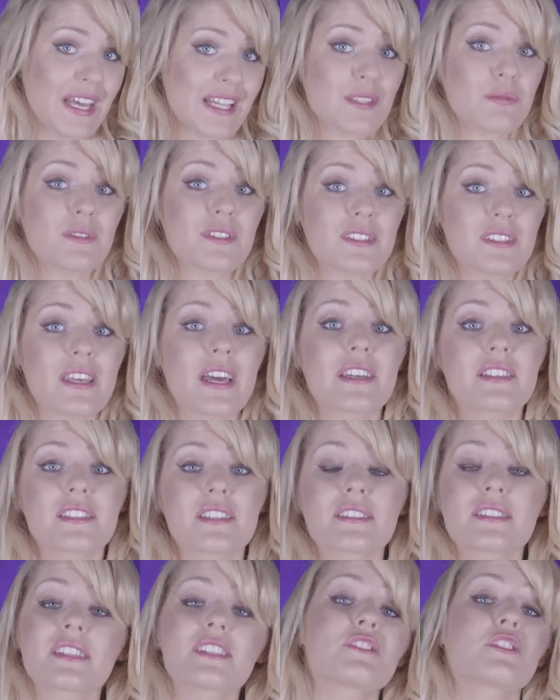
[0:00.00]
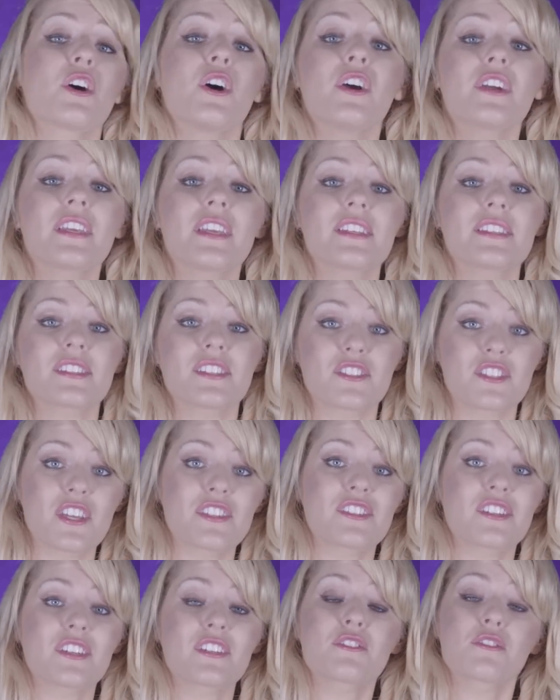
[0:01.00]
That's what scientists in Turkey
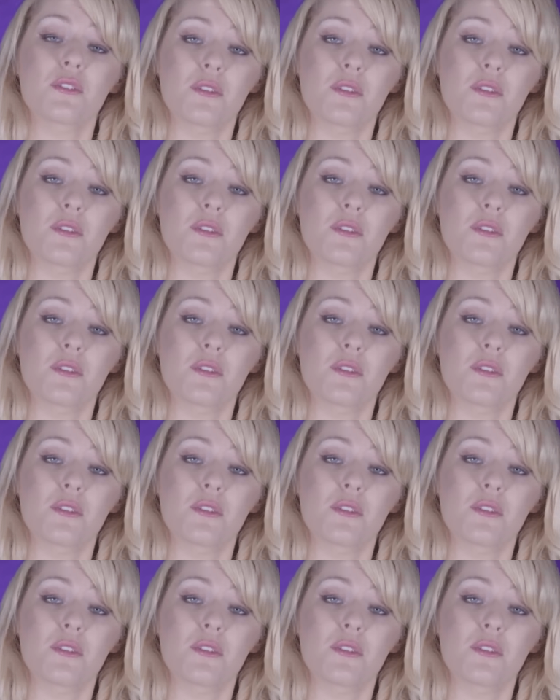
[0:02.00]
suggested in